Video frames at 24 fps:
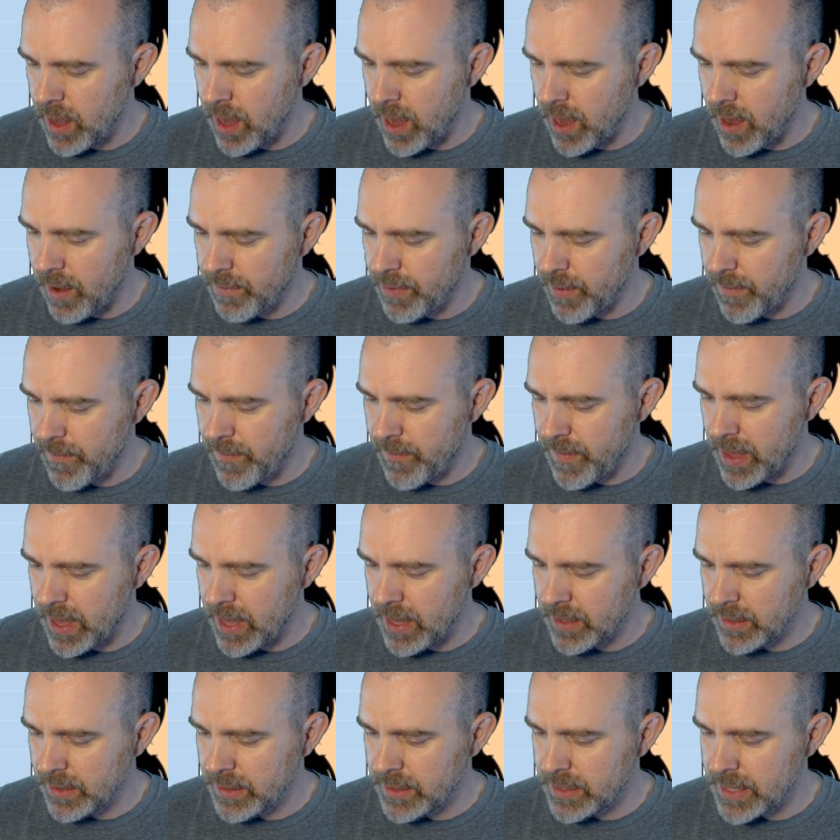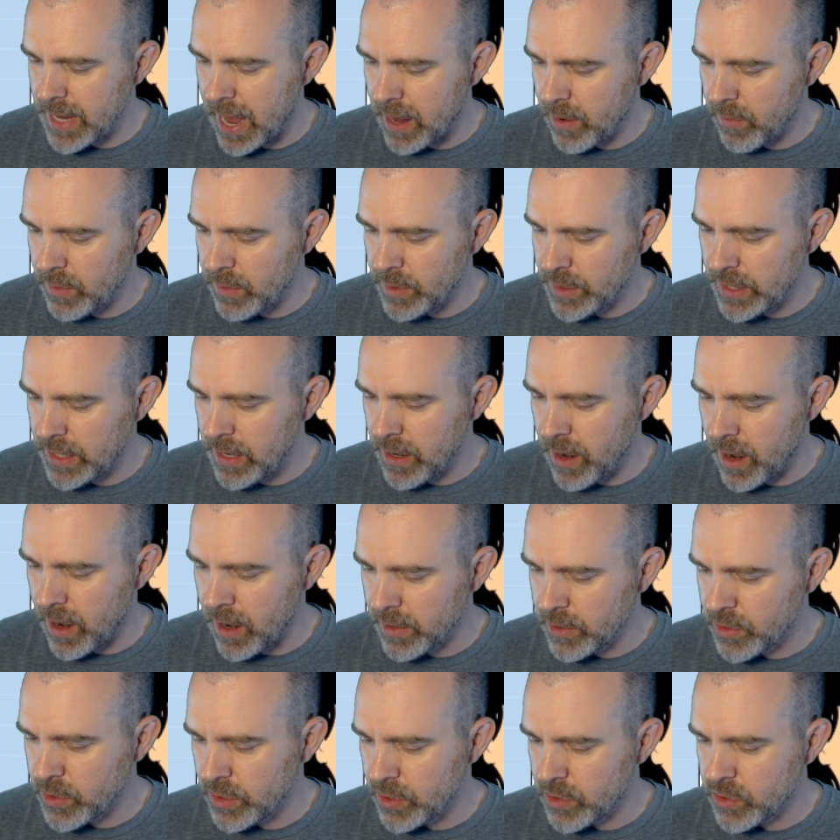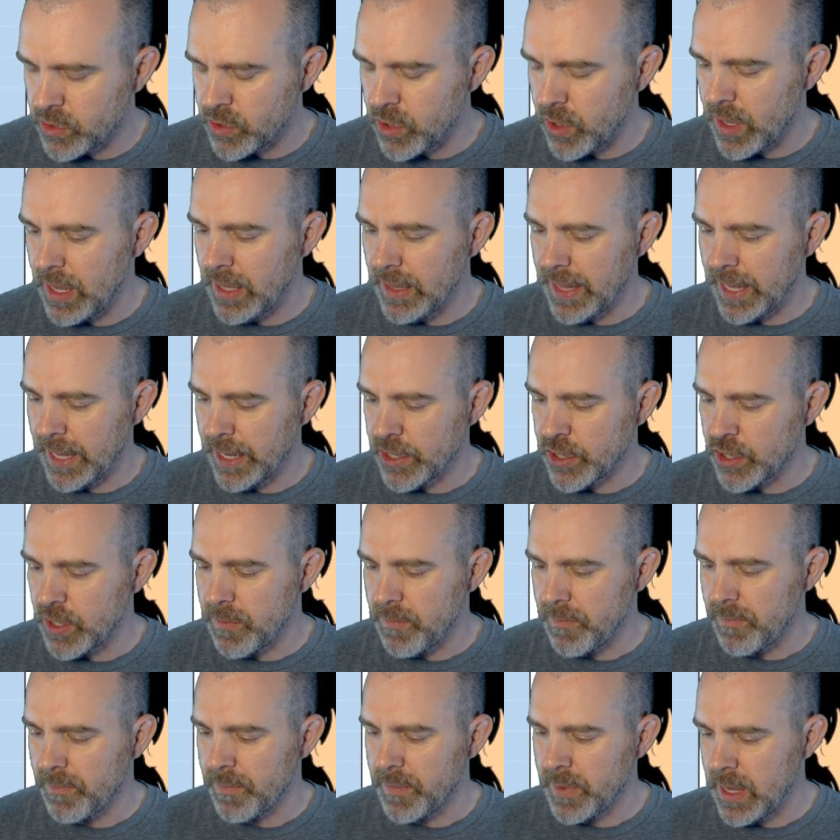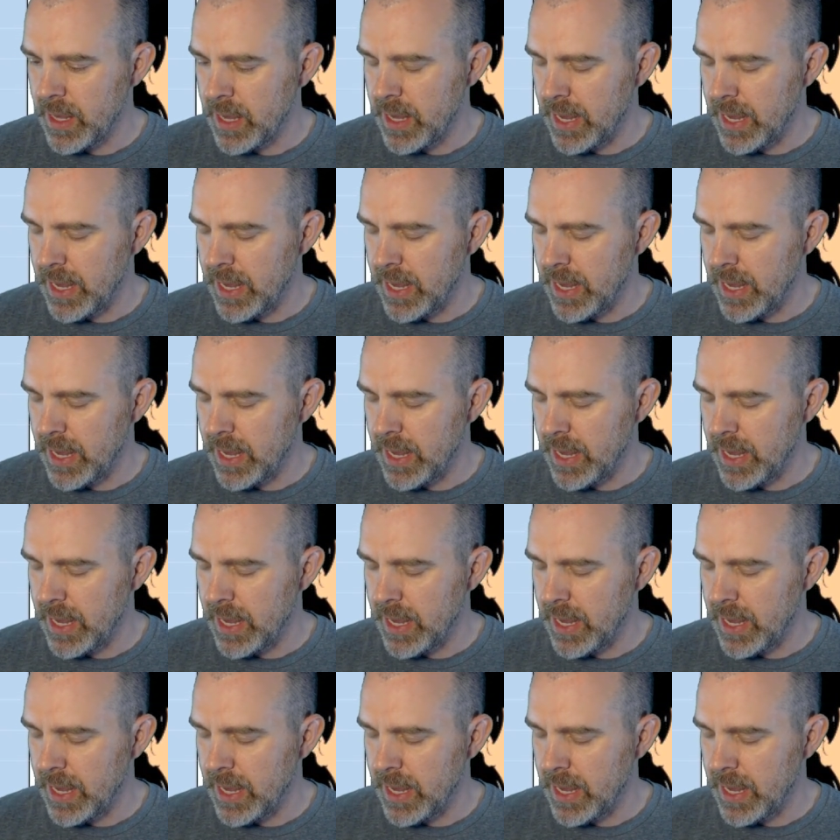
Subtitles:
of the field dot dr, so the circulation,